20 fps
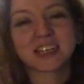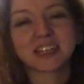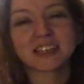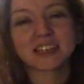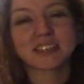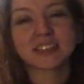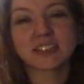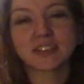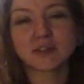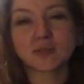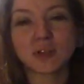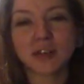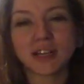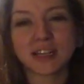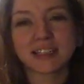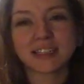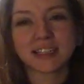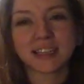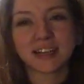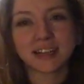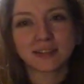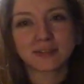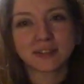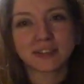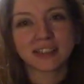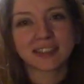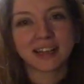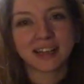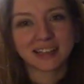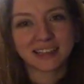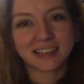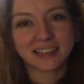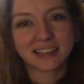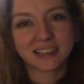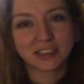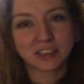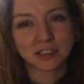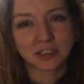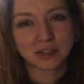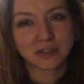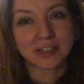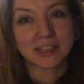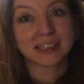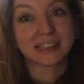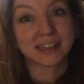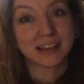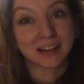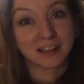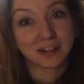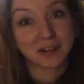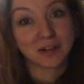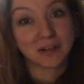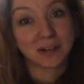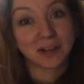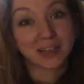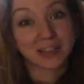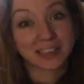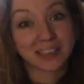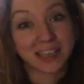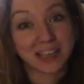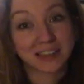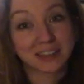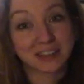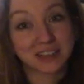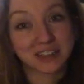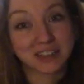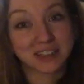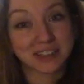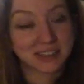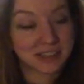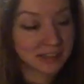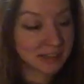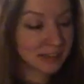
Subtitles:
this is what I said I was not gonna do and not go on a tangent.